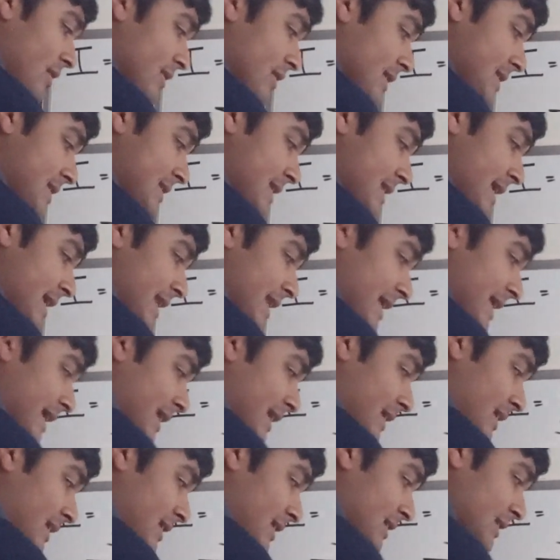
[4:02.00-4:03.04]
the
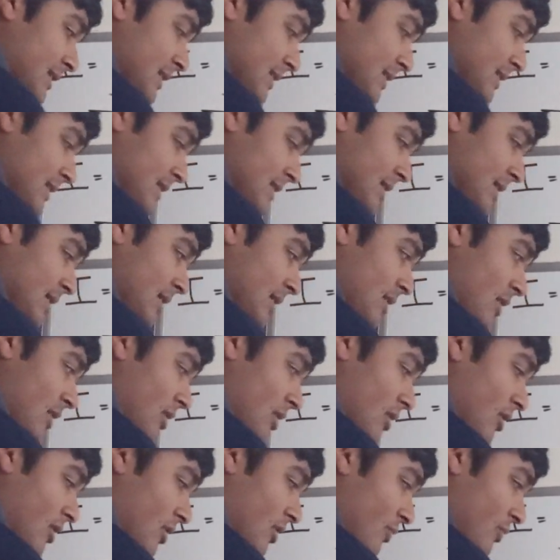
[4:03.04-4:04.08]
ceiling
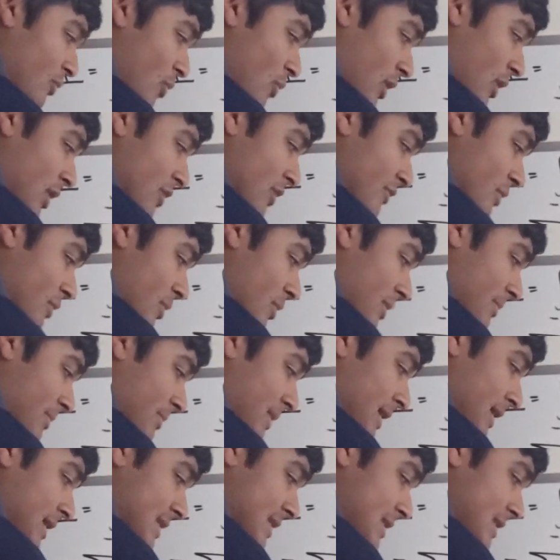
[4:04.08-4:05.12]
of 1 over 1
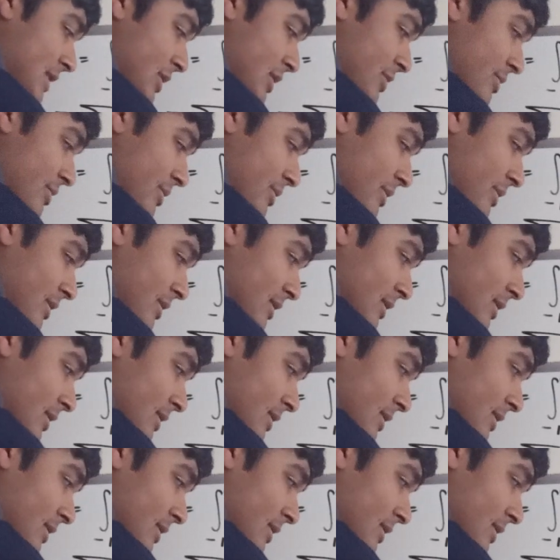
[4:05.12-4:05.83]
minus u